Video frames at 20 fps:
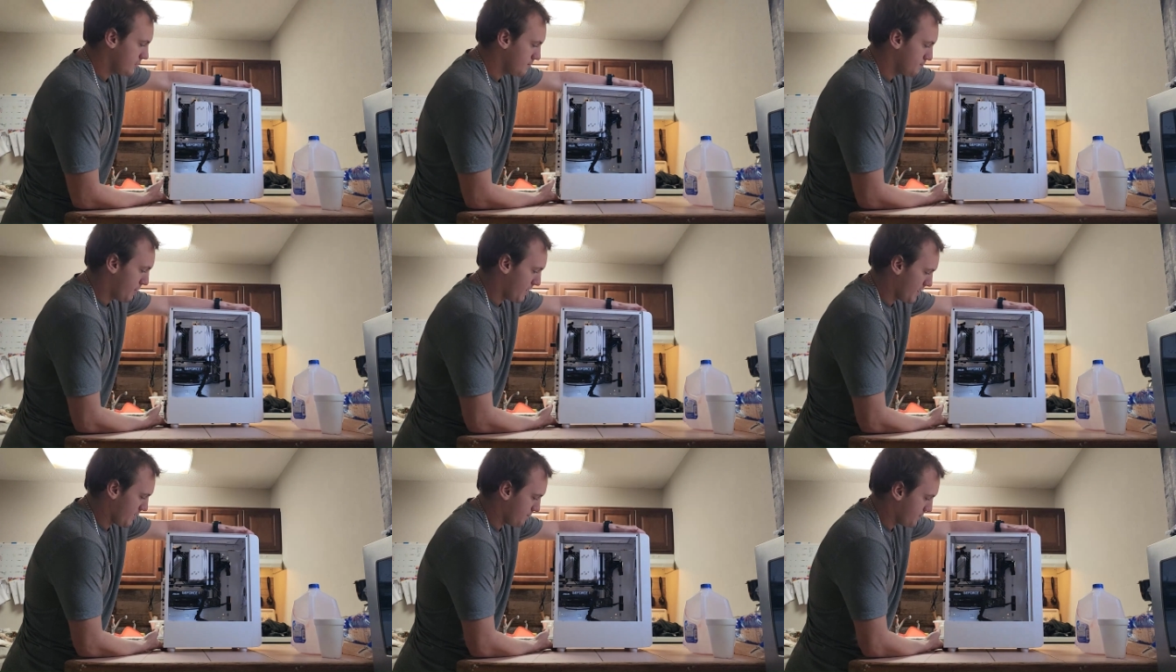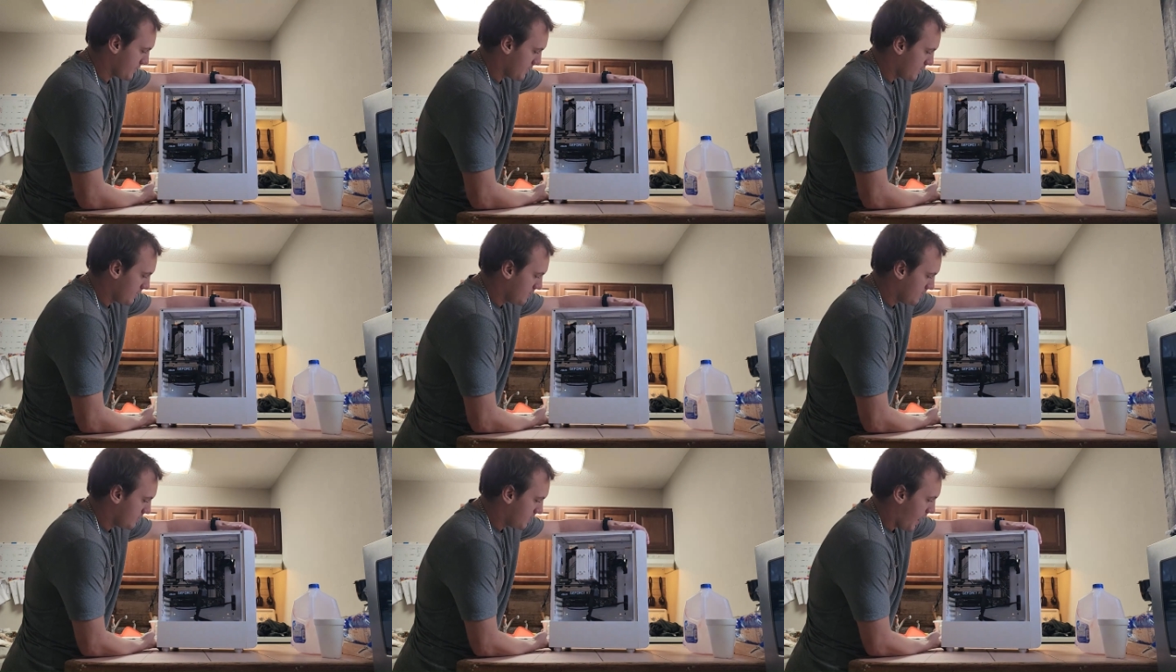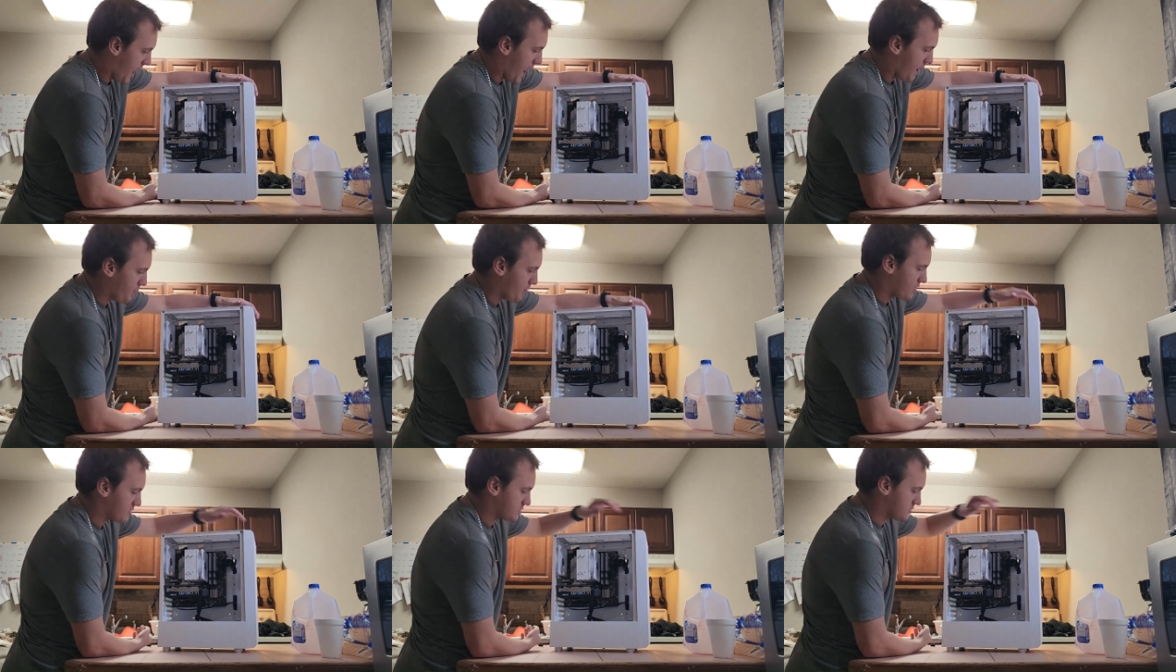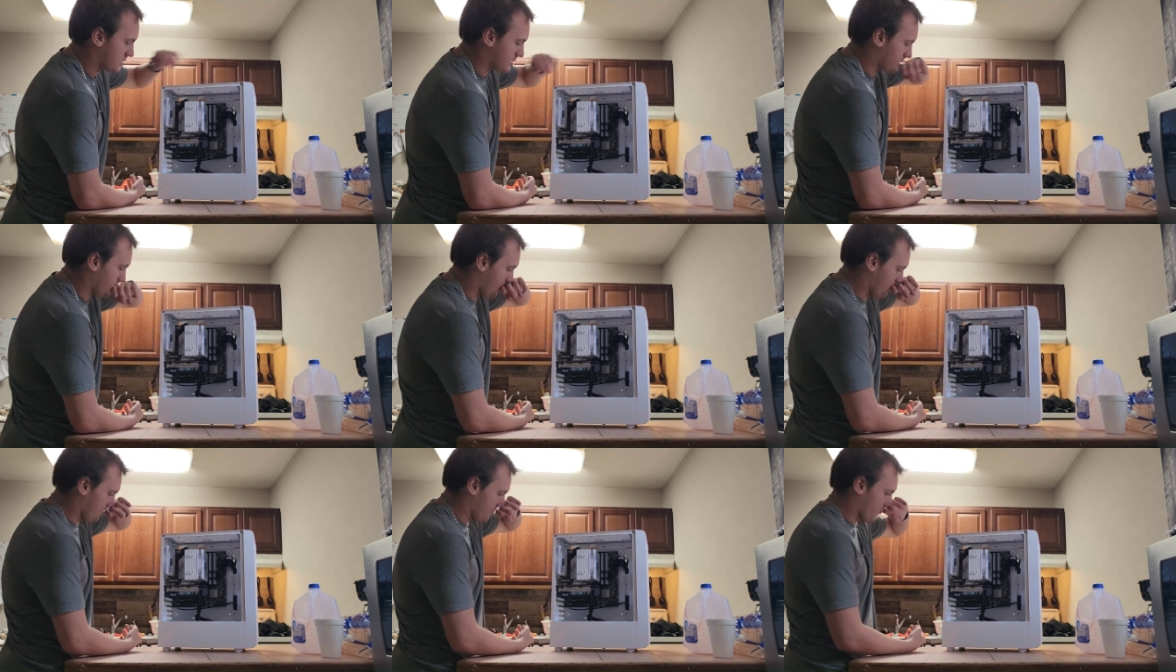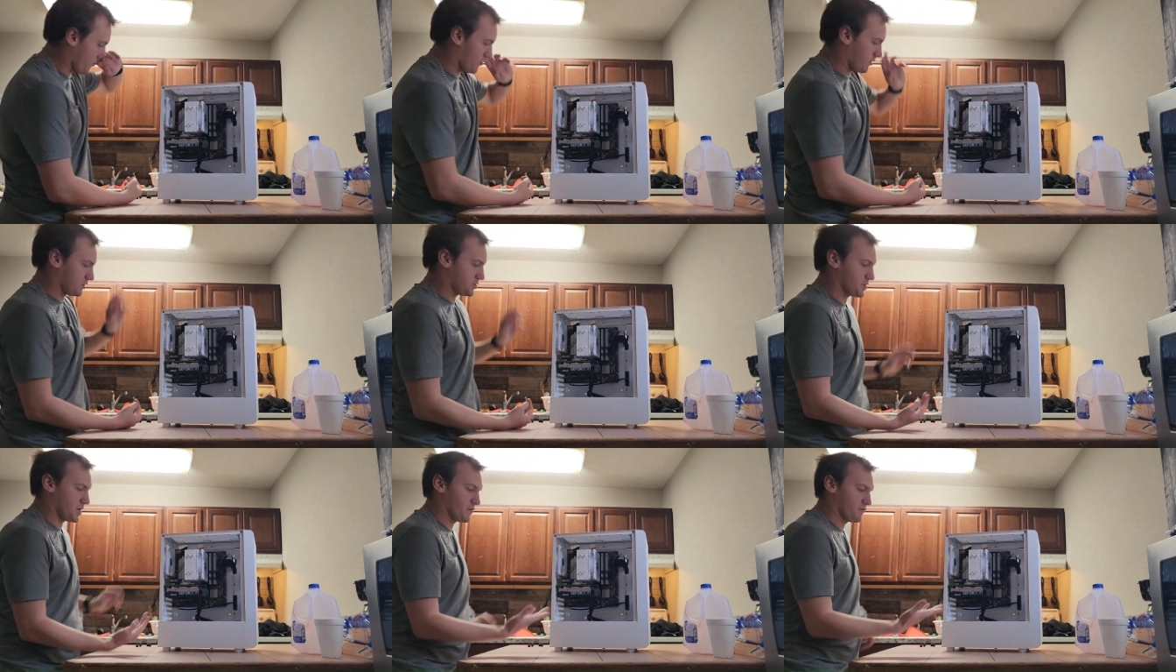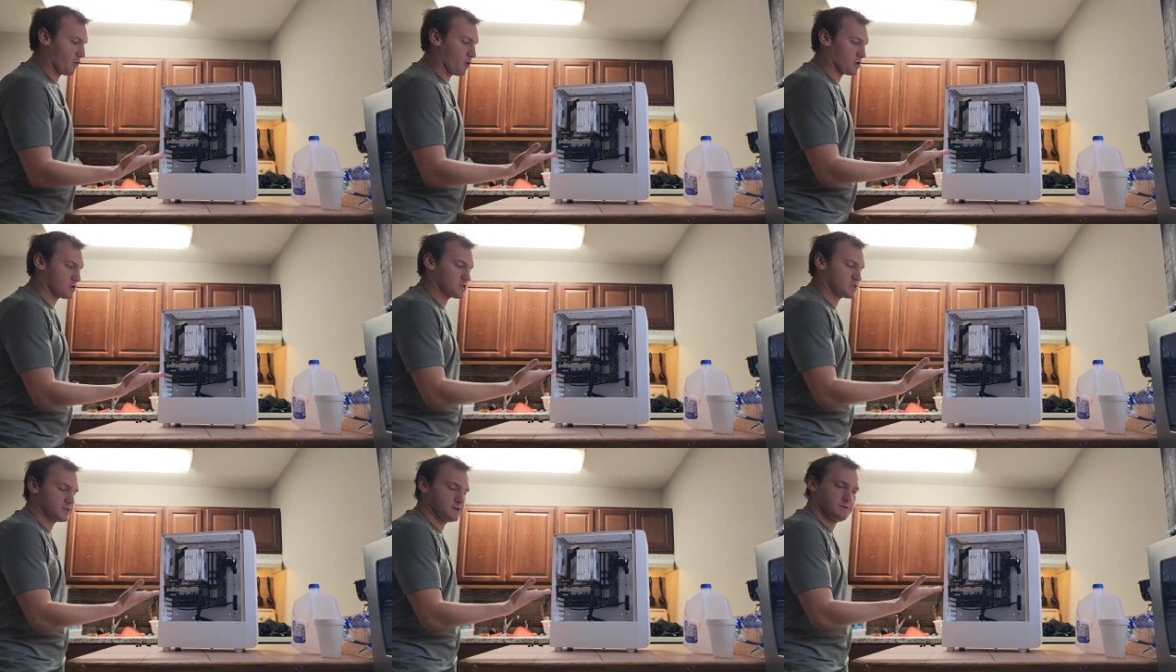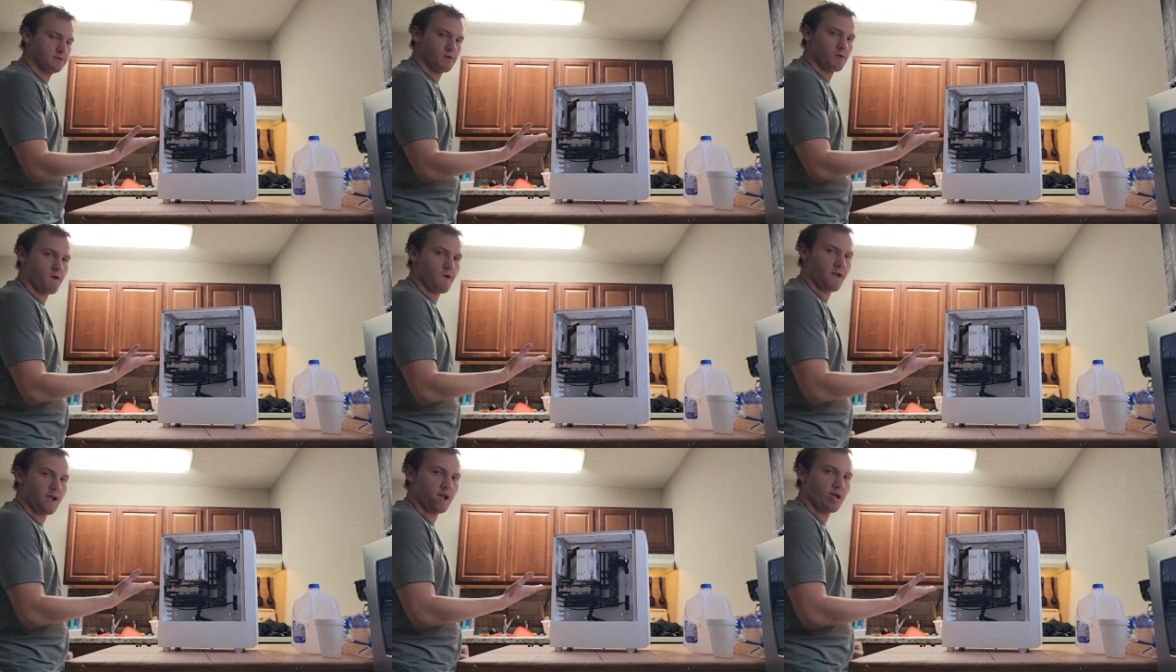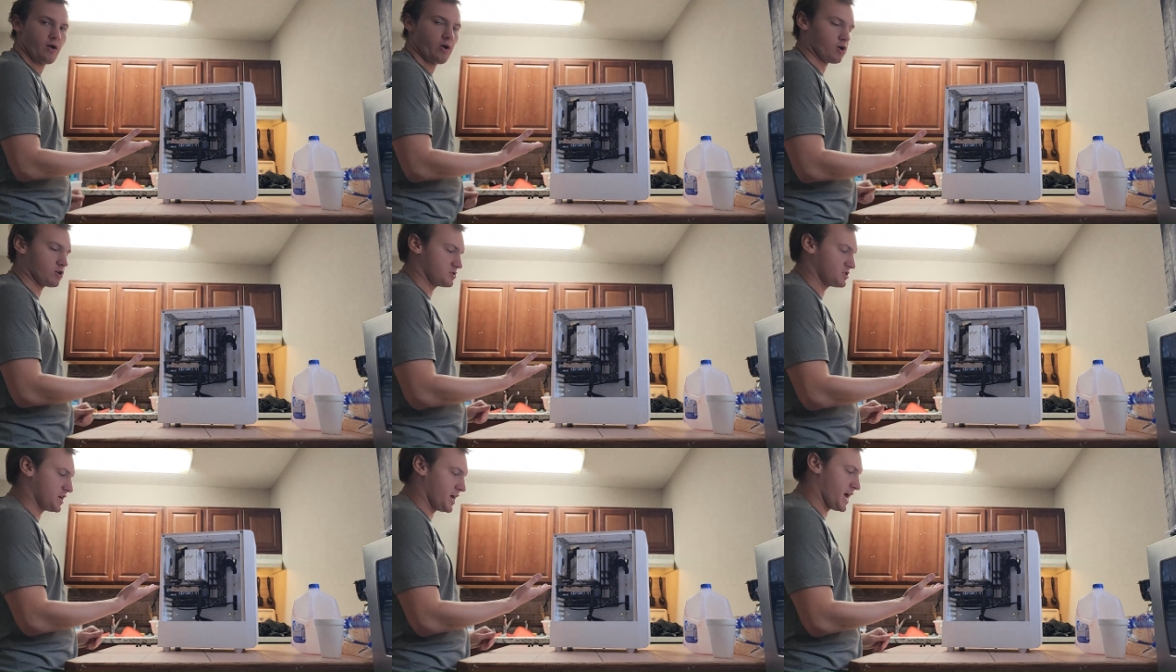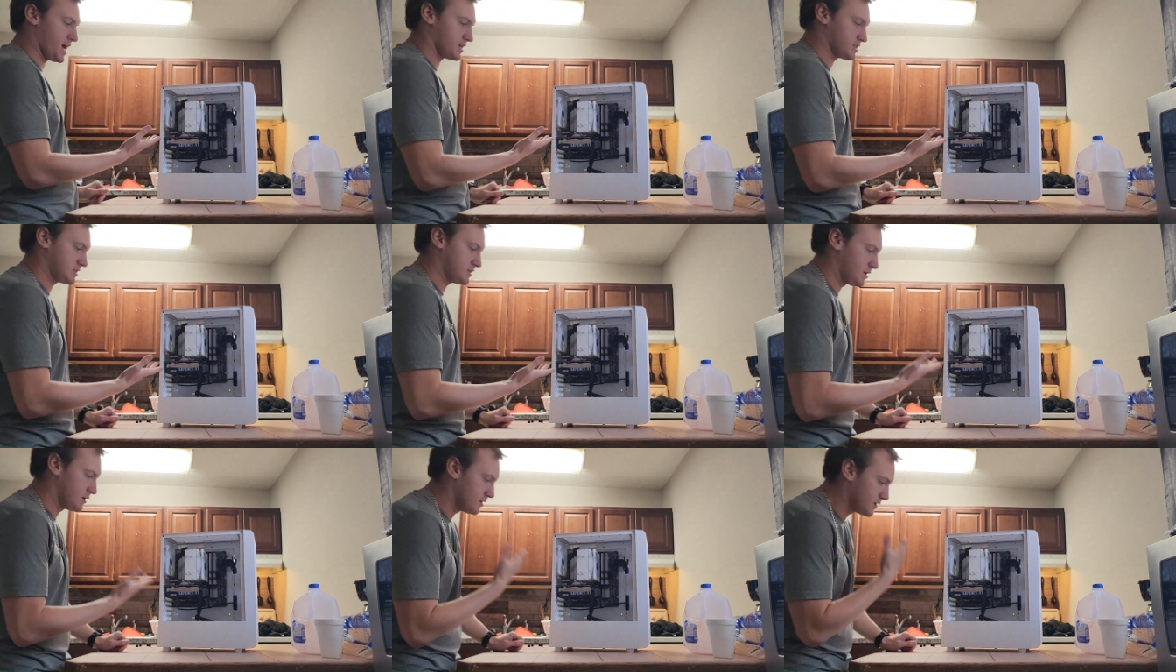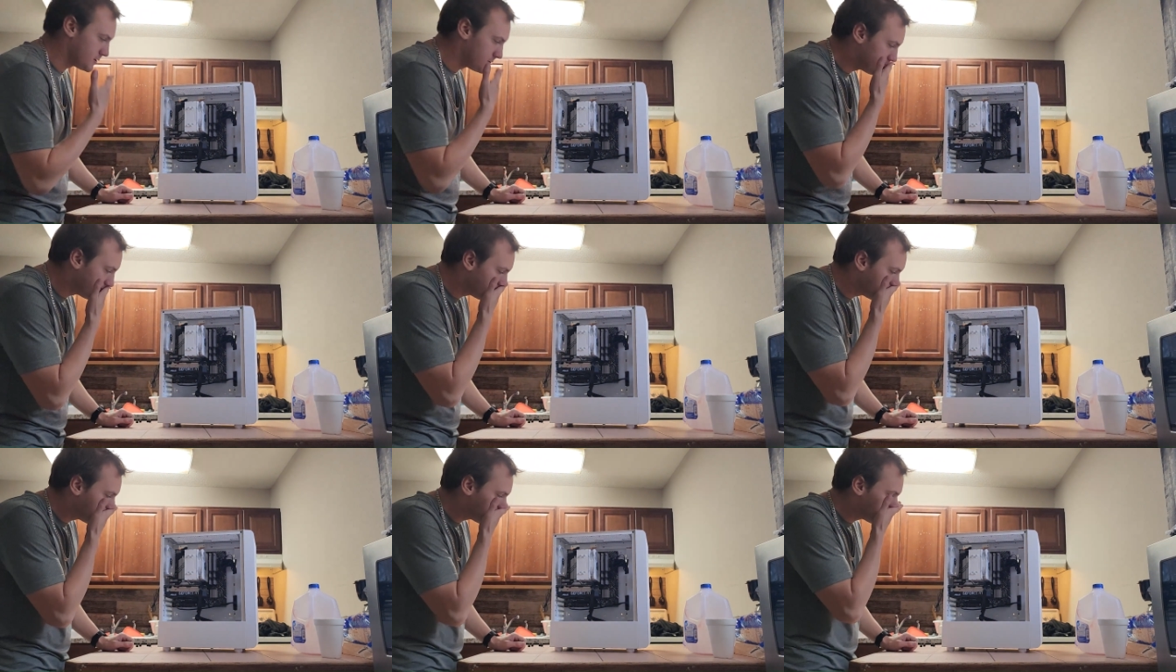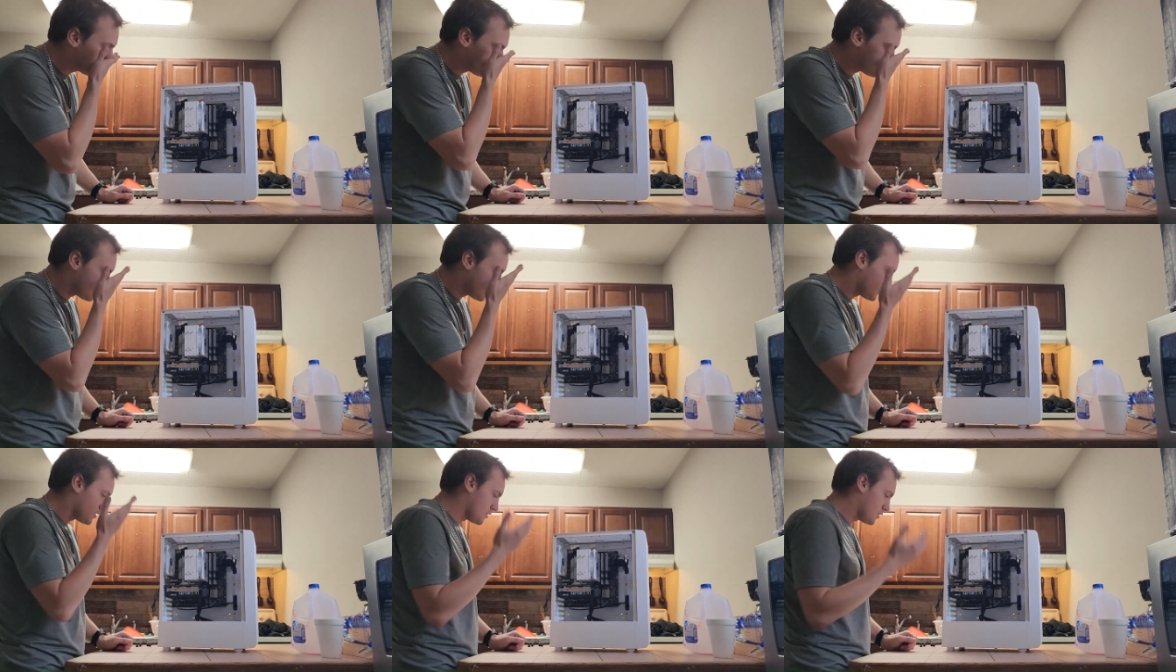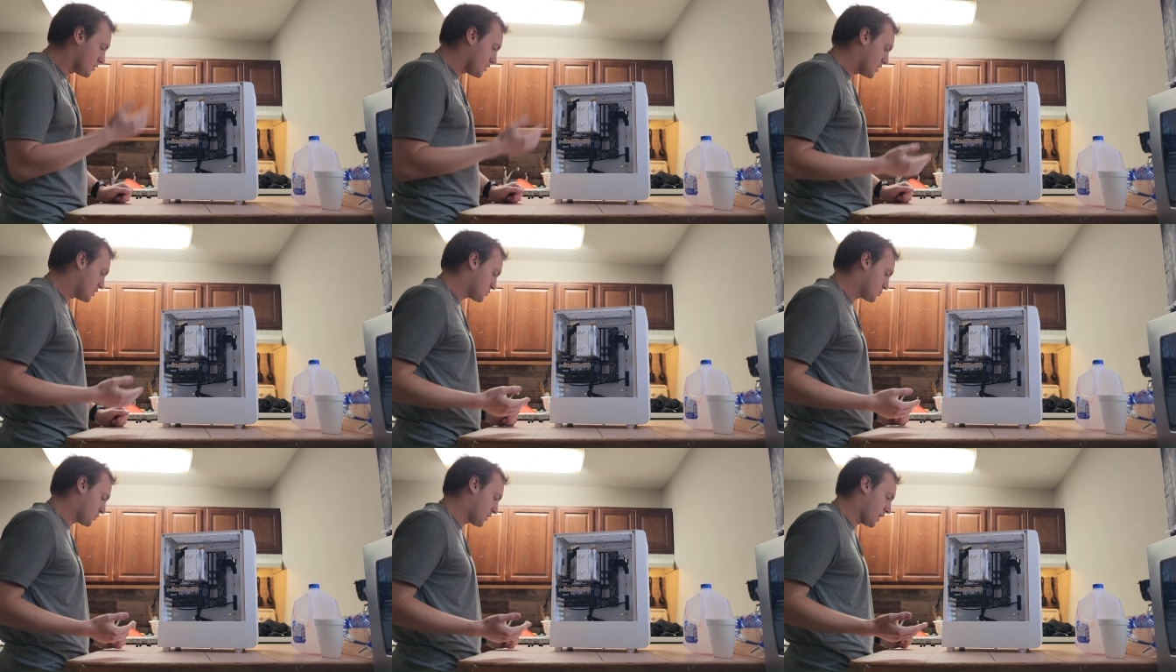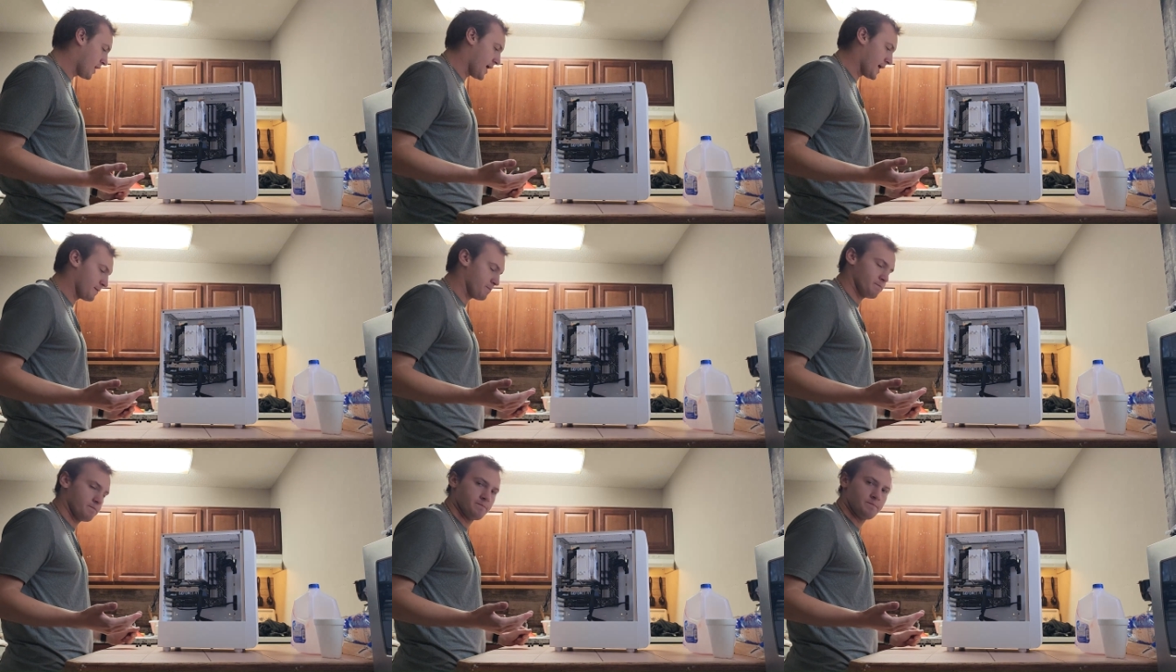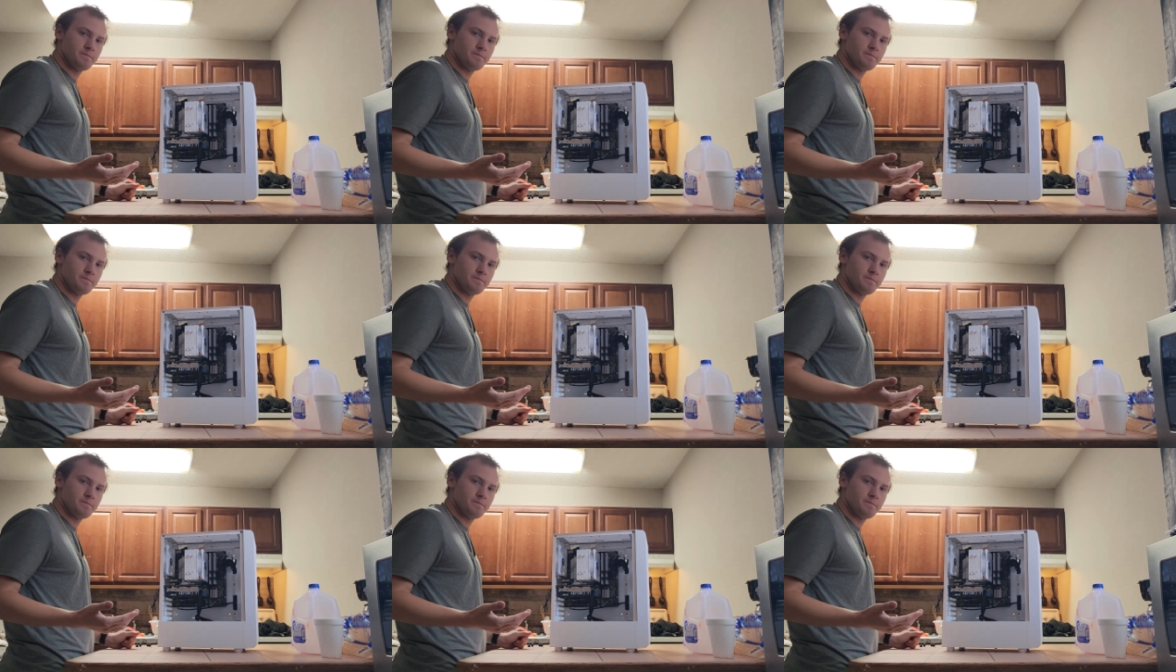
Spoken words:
But I personally go for GeForce RTX. That's one I like.